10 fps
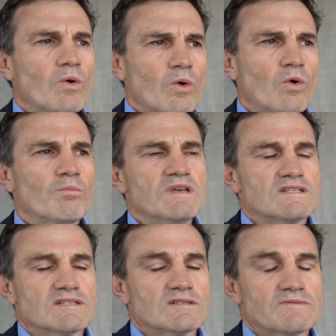all
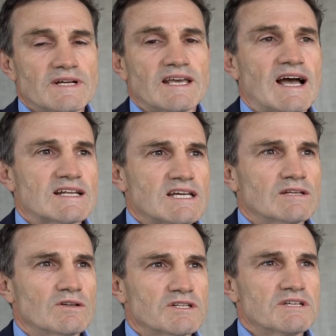businesses really are
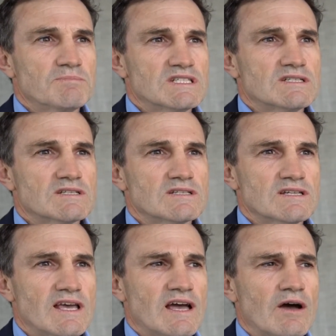technology businesses
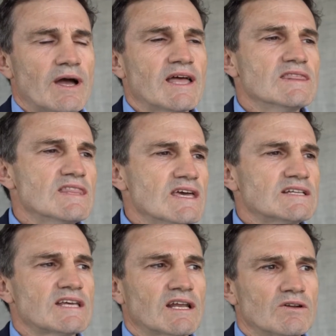now, and their
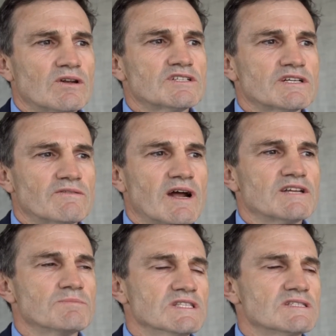technology
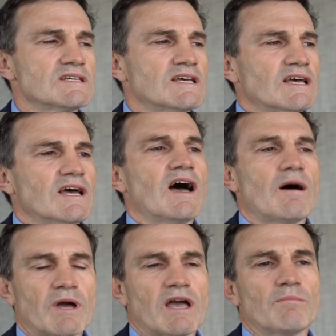arrangements are
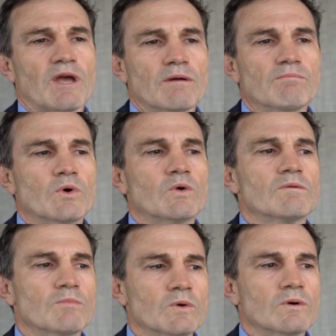becoming more
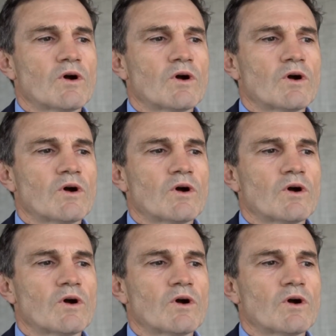and more